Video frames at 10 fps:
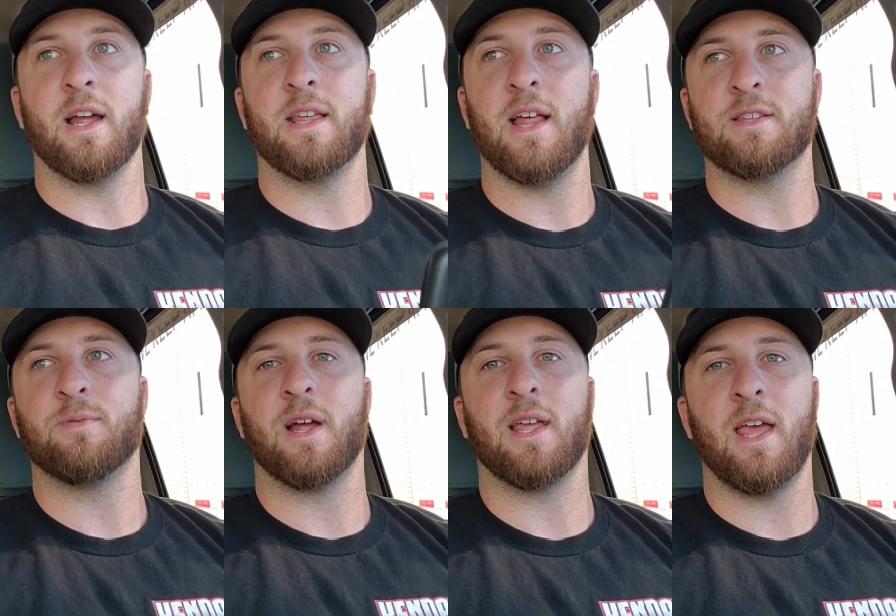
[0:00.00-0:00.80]
That's
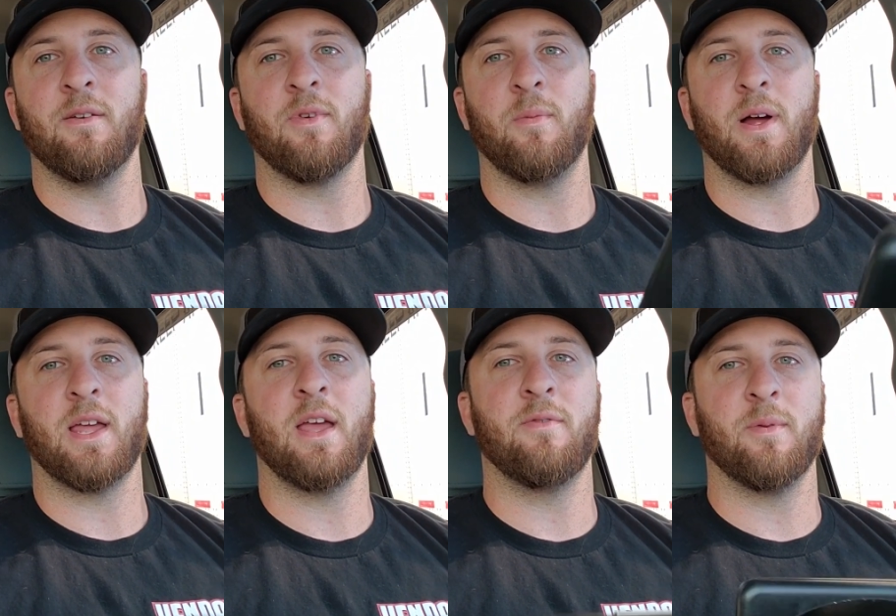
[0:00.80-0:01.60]
what I came from. I
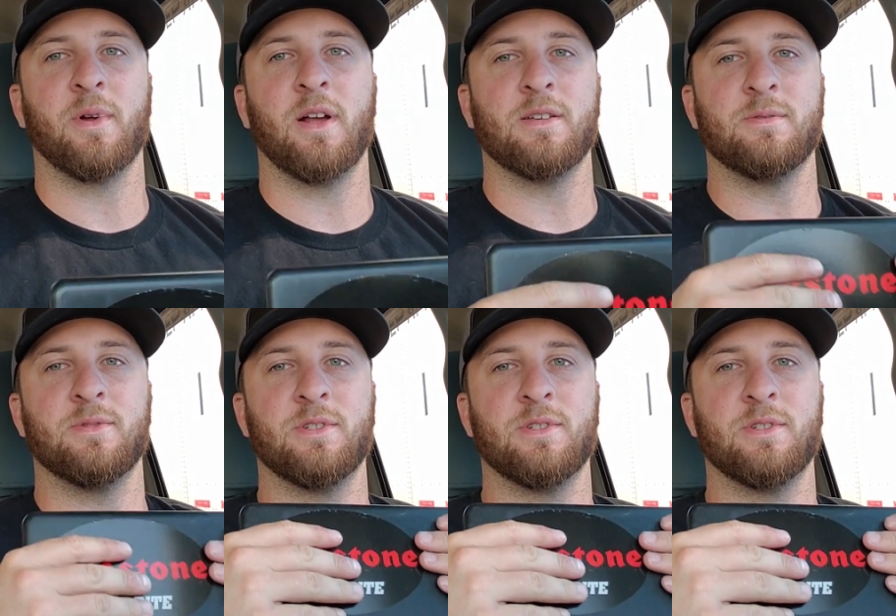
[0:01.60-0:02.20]
came from a customer